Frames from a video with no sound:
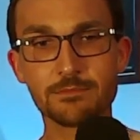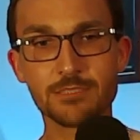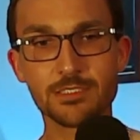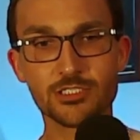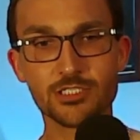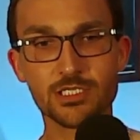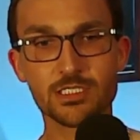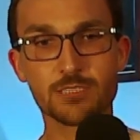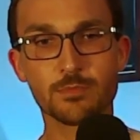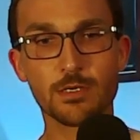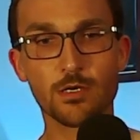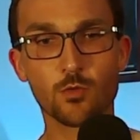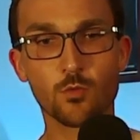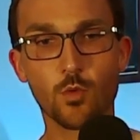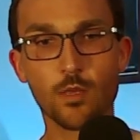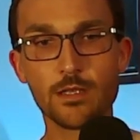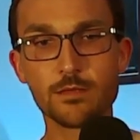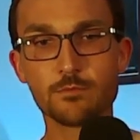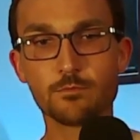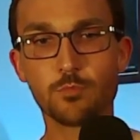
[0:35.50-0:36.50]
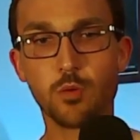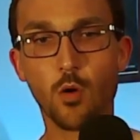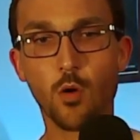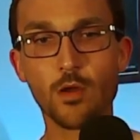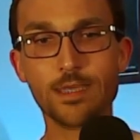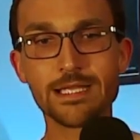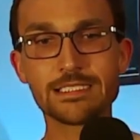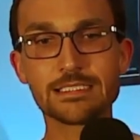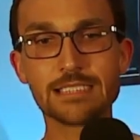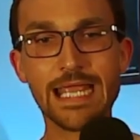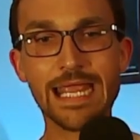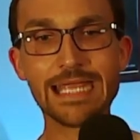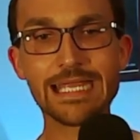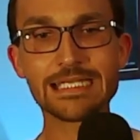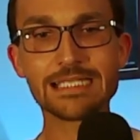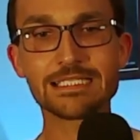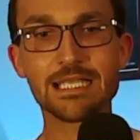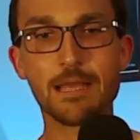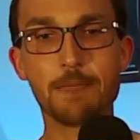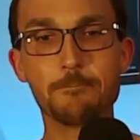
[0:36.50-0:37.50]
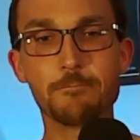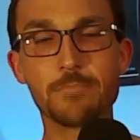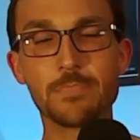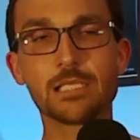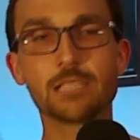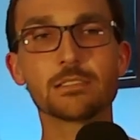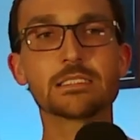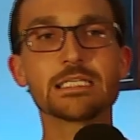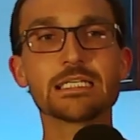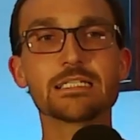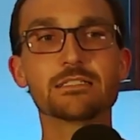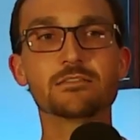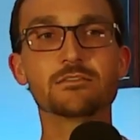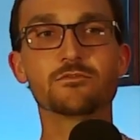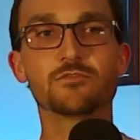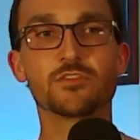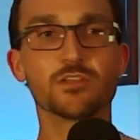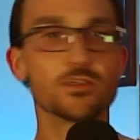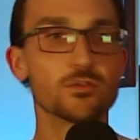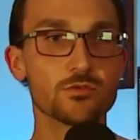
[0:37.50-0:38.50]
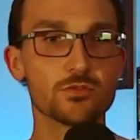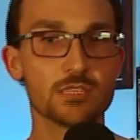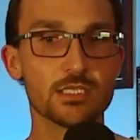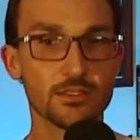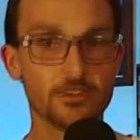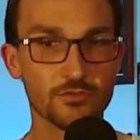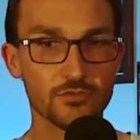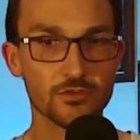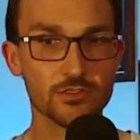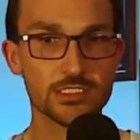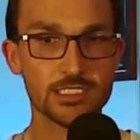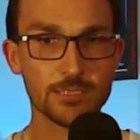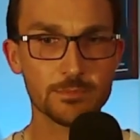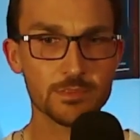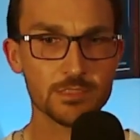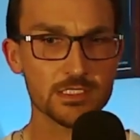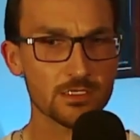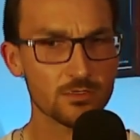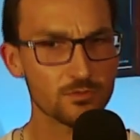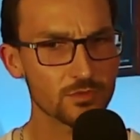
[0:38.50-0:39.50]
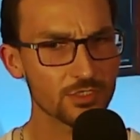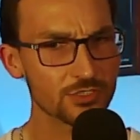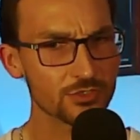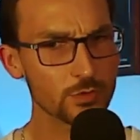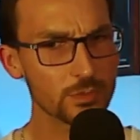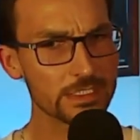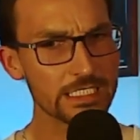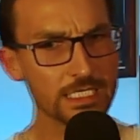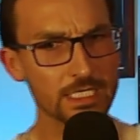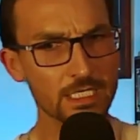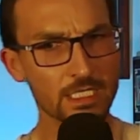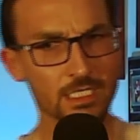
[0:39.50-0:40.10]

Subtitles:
just about 1.8 million views on the first episode, which was